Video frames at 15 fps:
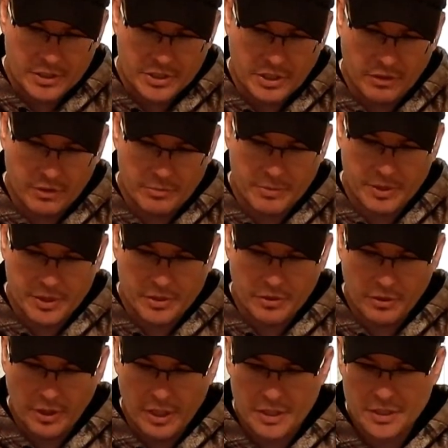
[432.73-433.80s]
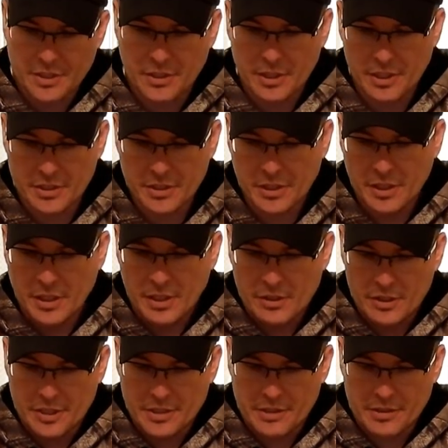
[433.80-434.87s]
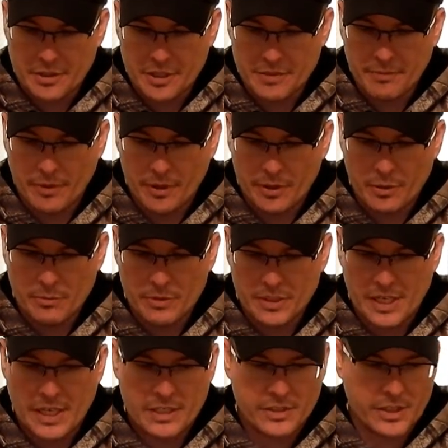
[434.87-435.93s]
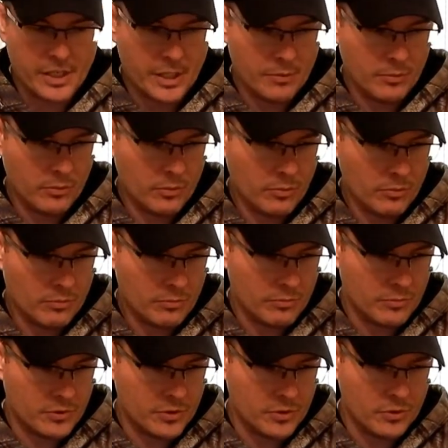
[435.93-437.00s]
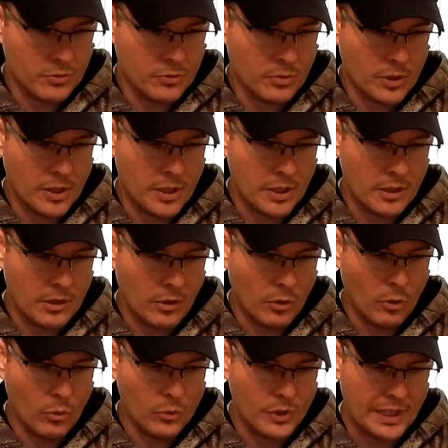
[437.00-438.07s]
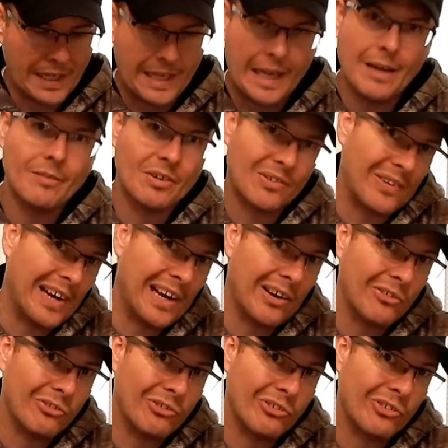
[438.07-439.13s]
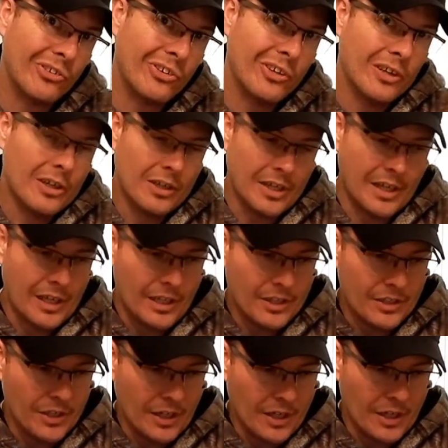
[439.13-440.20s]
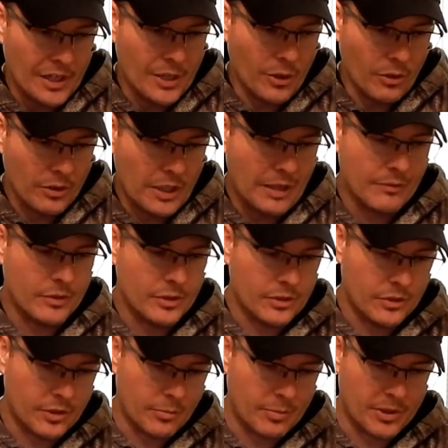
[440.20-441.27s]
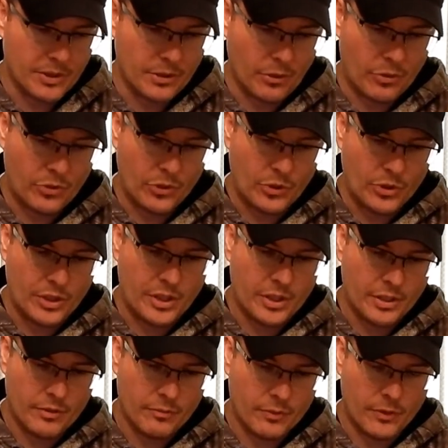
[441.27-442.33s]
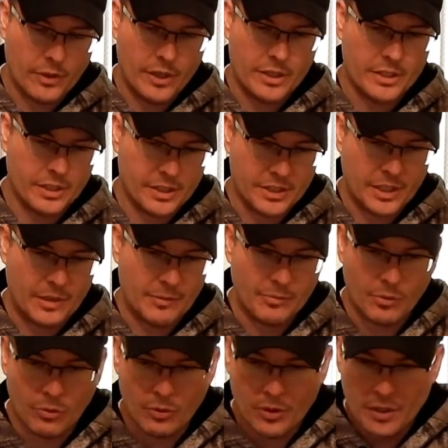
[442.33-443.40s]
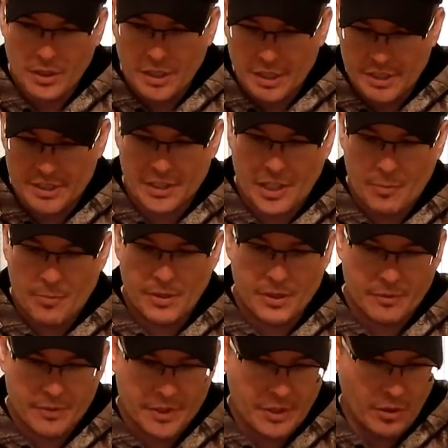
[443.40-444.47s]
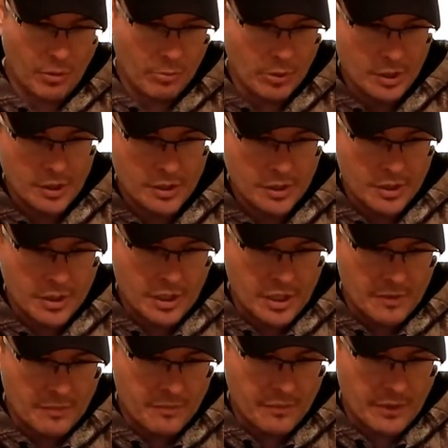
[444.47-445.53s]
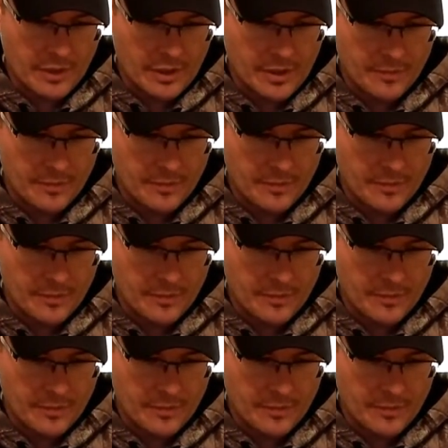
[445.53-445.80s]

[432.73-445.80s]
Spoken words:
shells being utilized in this firearm is actually able to hold 11 rounds. And I know 11 compared to 30, as an example, isn't that big of a deal. But if